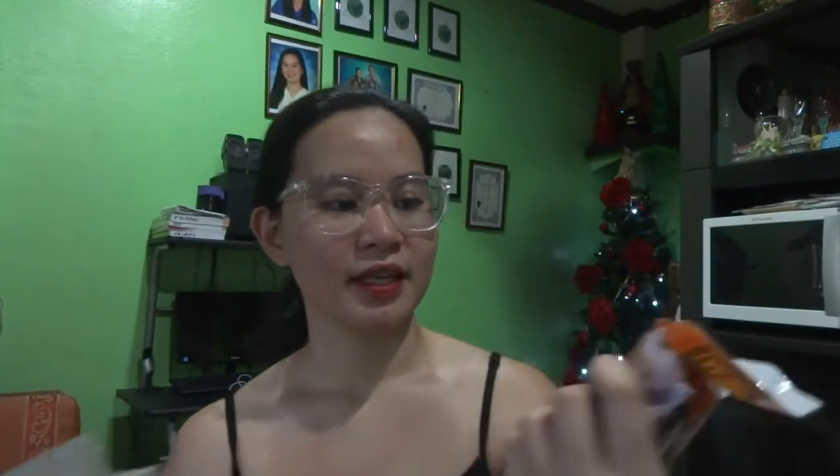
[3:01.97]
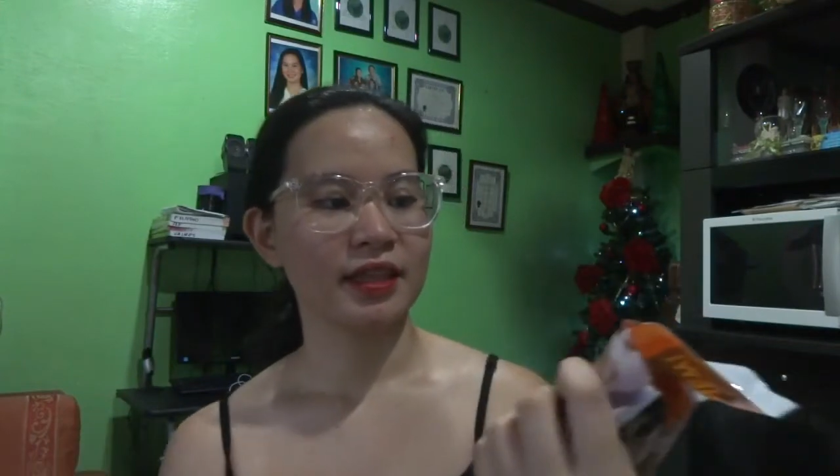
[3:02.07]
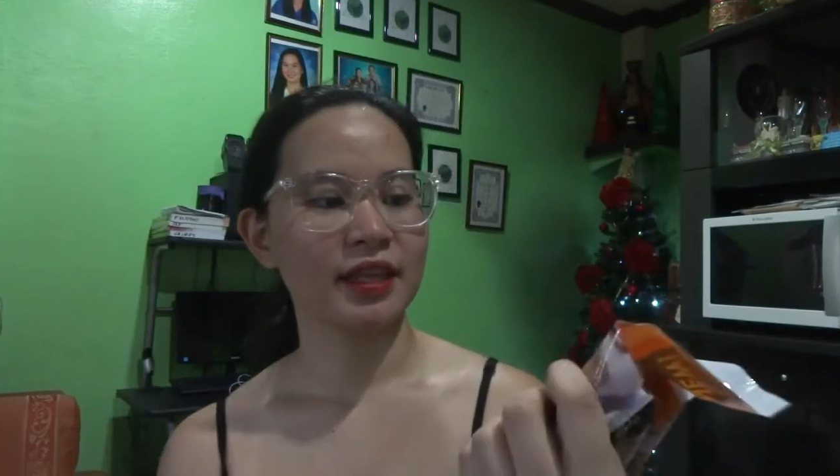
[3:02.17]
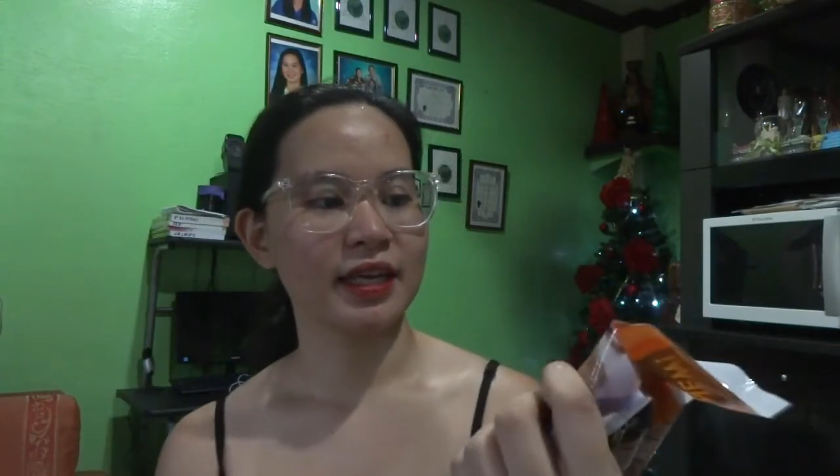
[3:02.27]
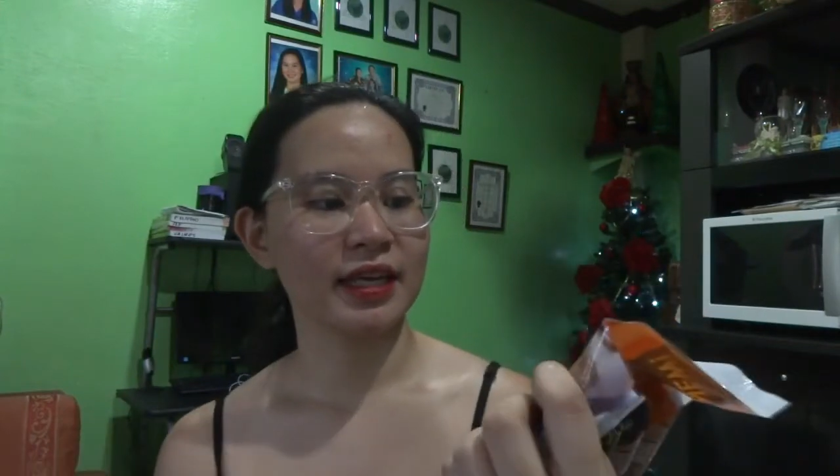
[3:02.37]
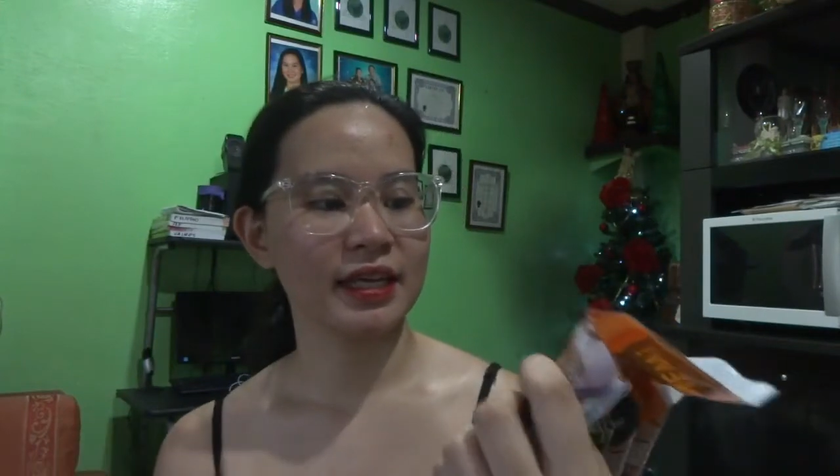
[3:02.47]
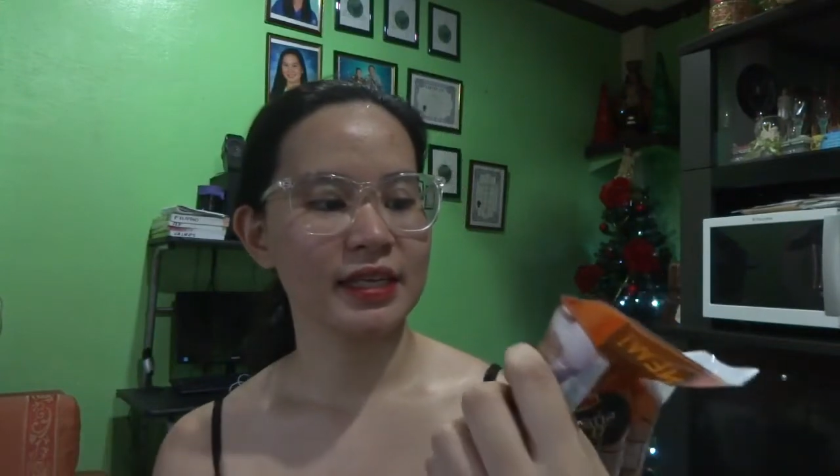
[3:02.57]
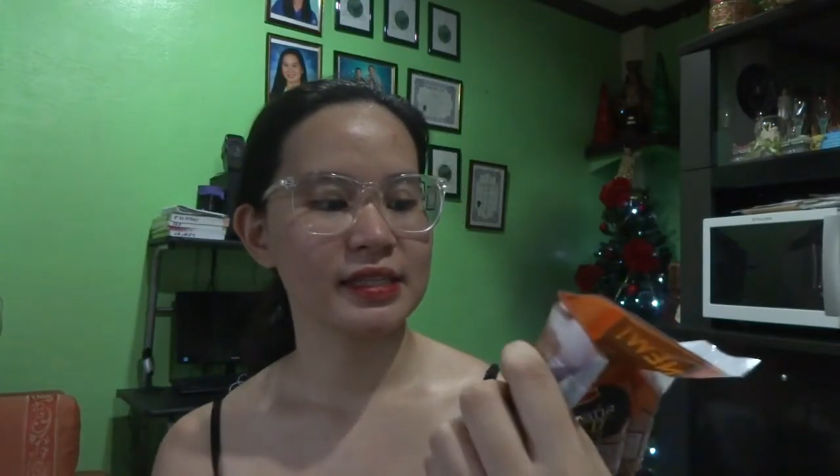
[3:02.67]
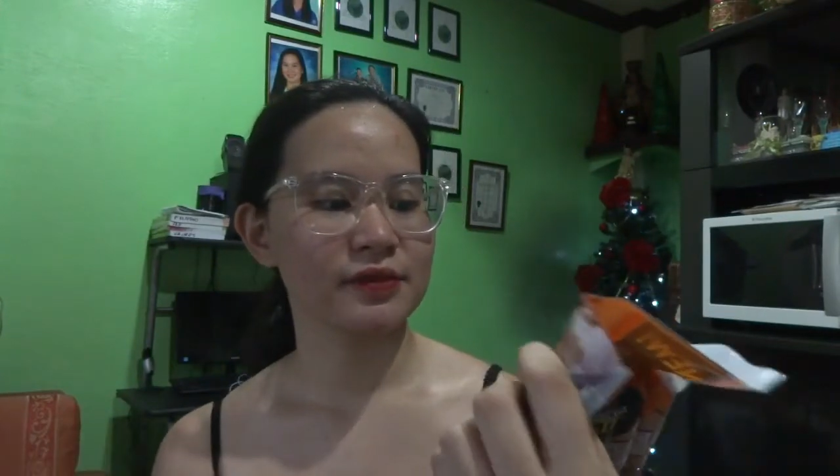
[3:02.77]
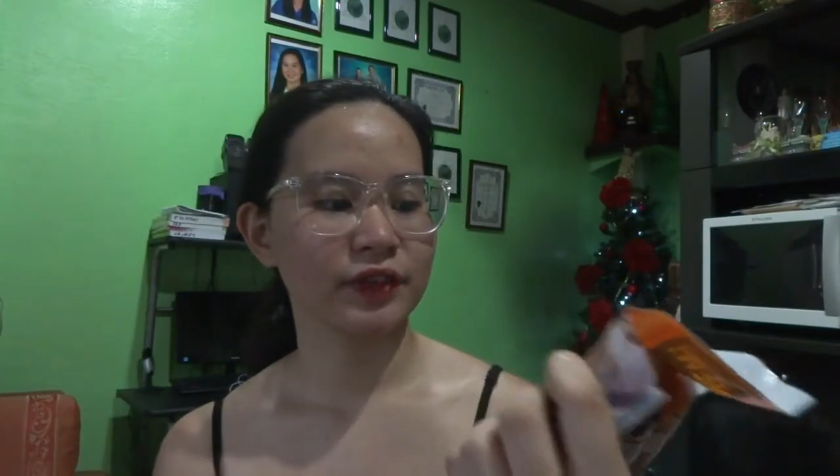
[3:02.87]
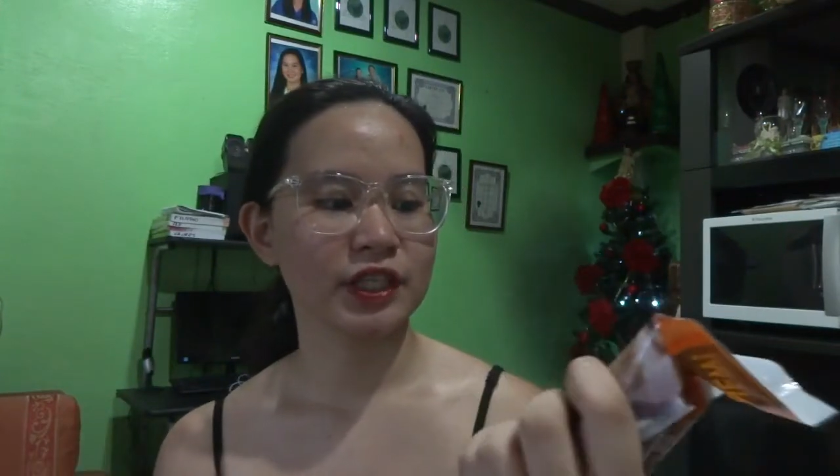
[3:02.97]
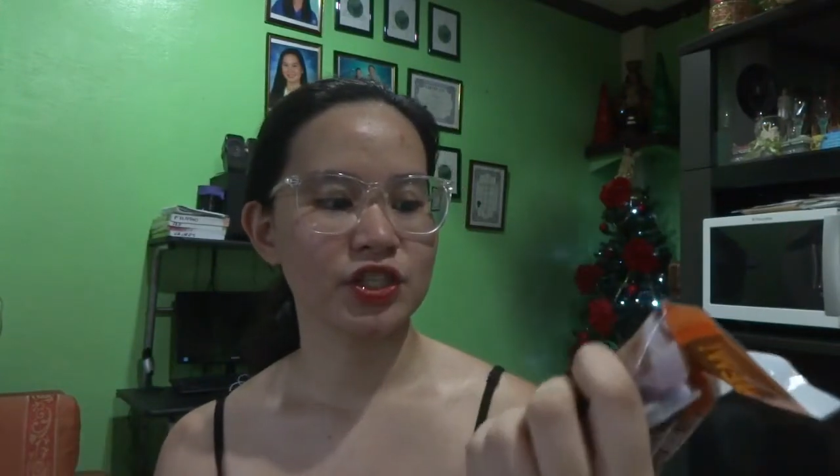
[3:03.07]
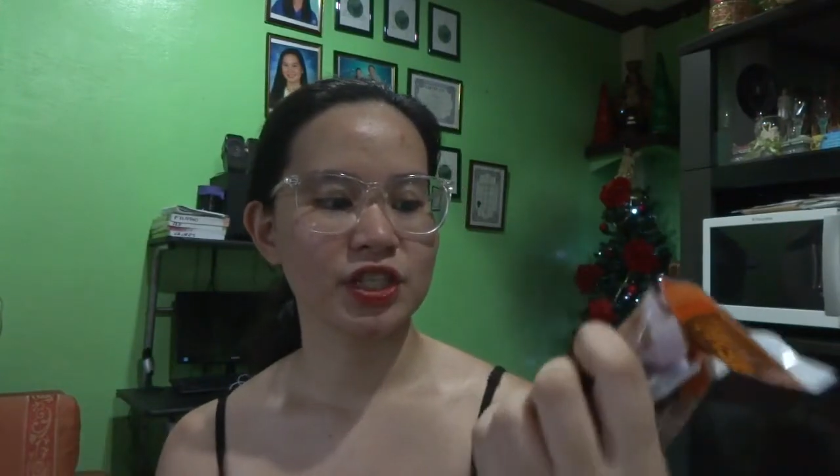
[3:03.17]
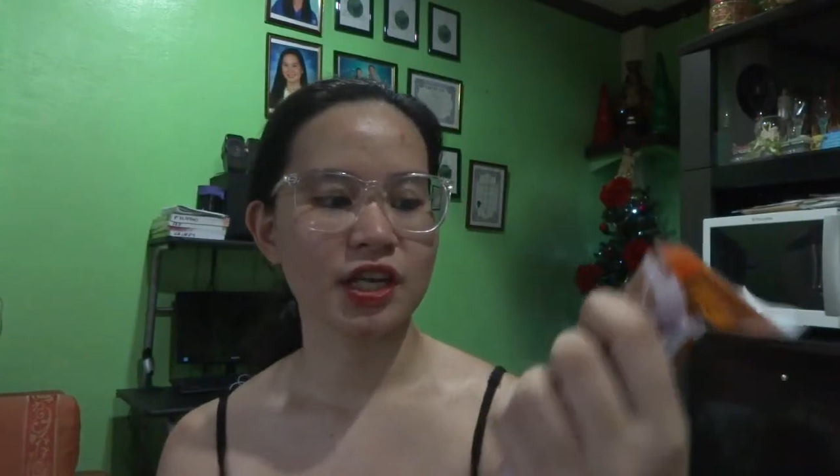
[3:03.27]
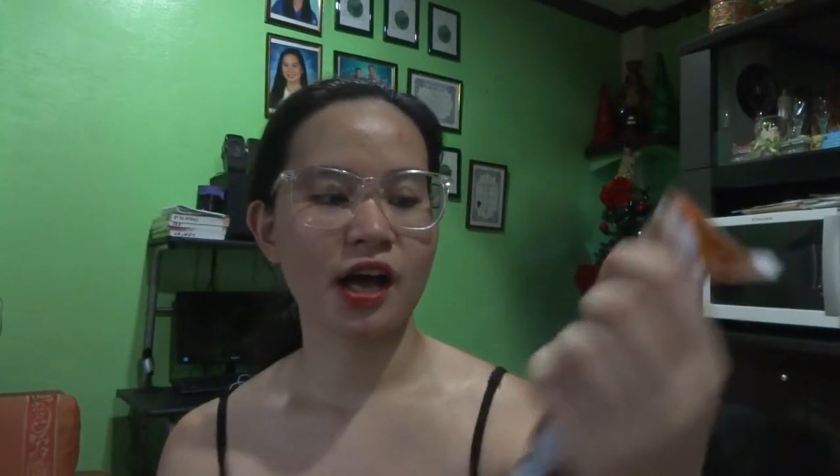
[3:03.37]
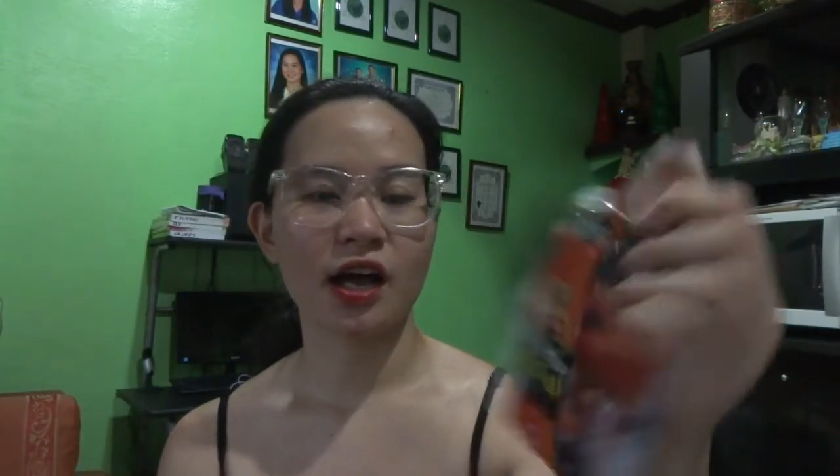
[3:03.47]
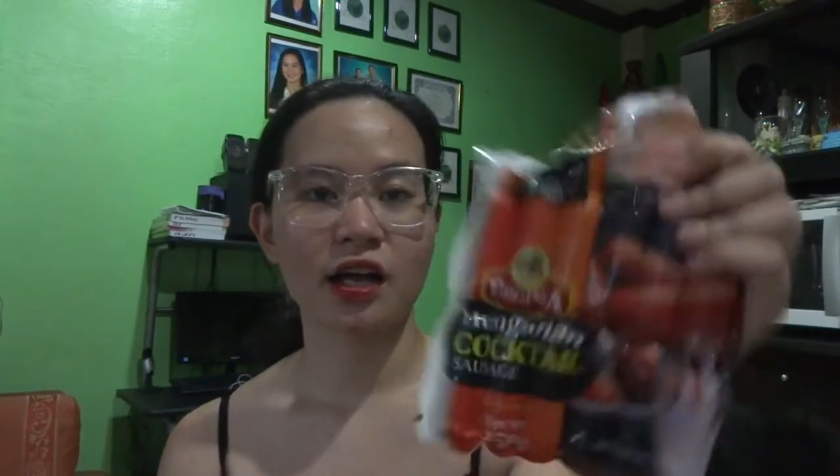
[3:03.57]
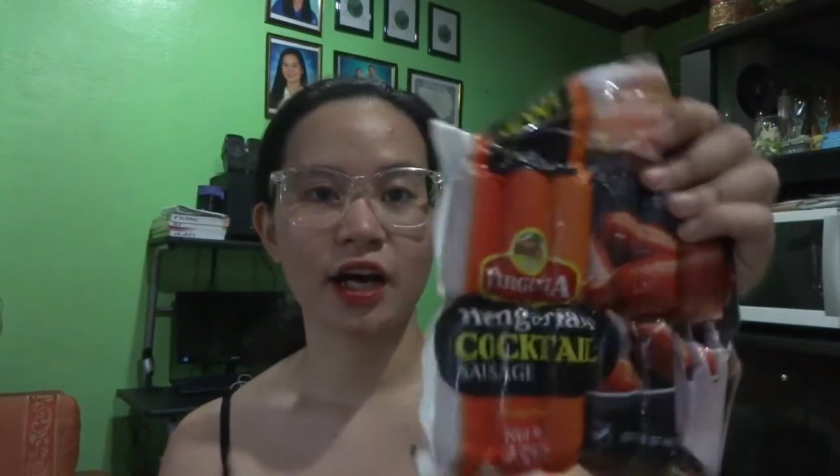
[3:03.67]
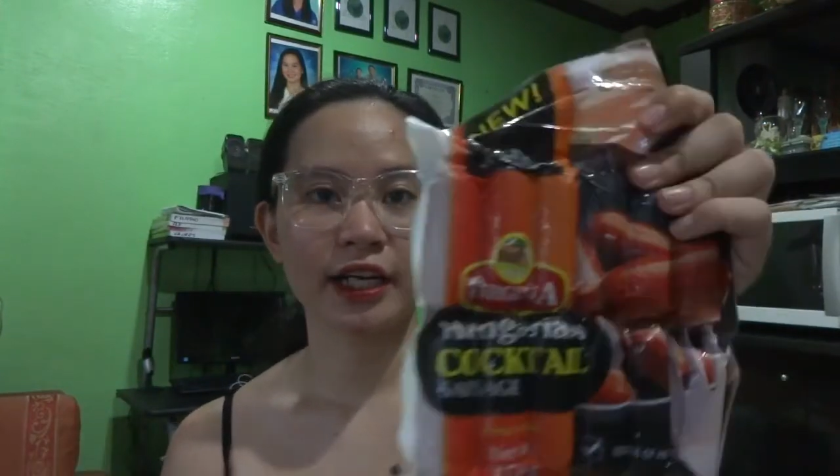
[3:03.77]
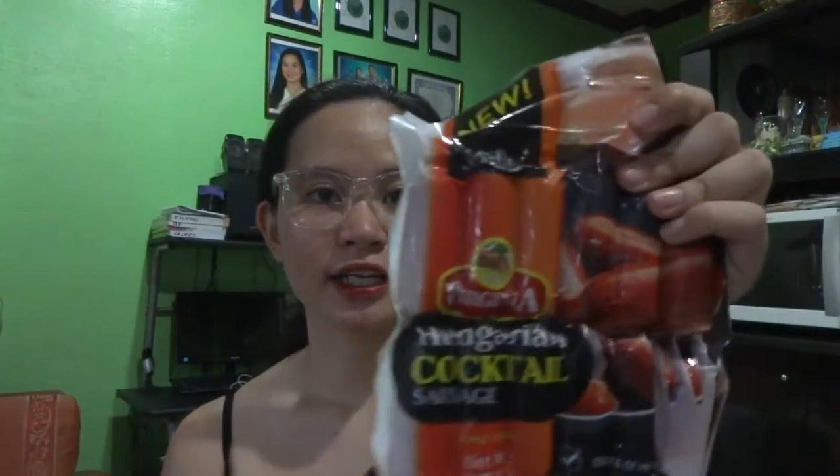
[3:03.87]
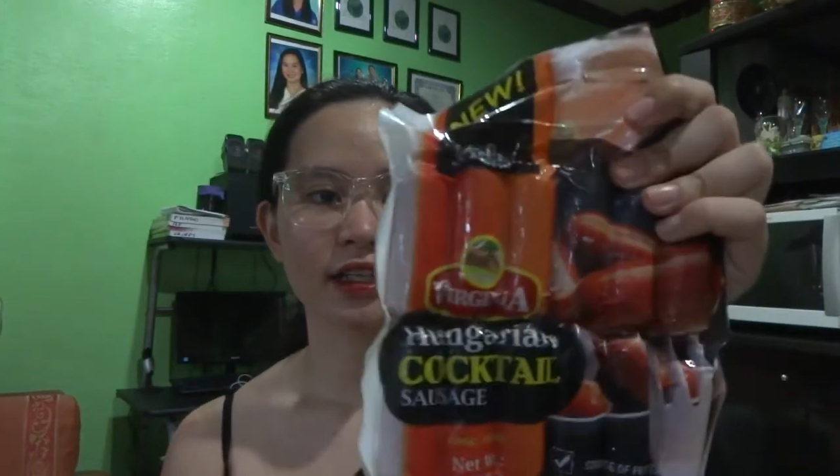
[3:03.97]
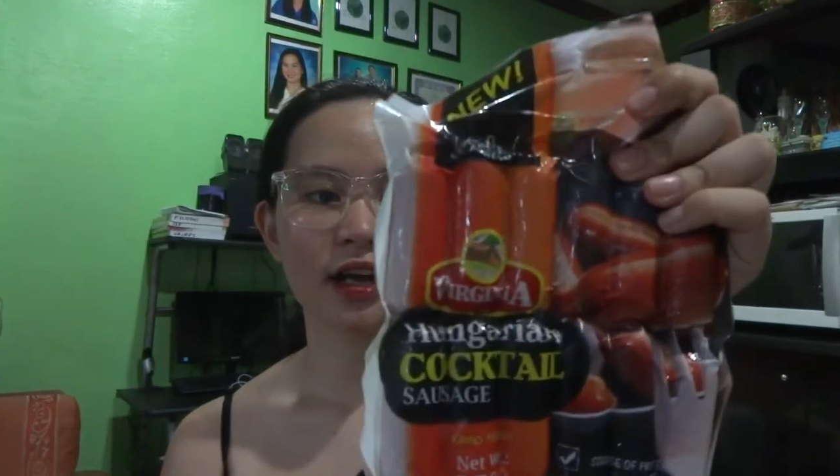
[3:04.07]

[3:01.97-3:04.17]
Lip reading: This Virginia Hungarian